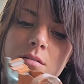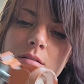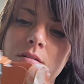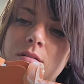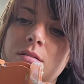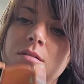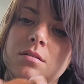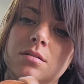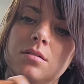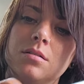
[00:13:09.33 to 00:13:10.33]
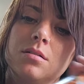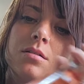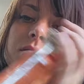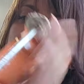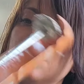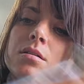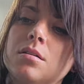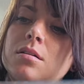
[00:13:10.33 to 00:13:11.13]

(no one is talking)